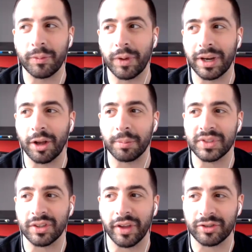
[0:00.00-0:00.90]
when it comes
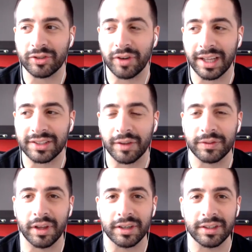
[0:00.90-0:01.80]
to trying to get stuff
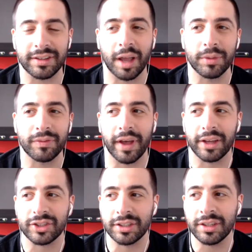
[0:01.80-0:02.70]
done in a timely
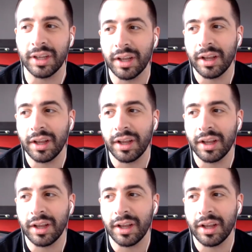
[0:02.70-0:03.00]
fashion.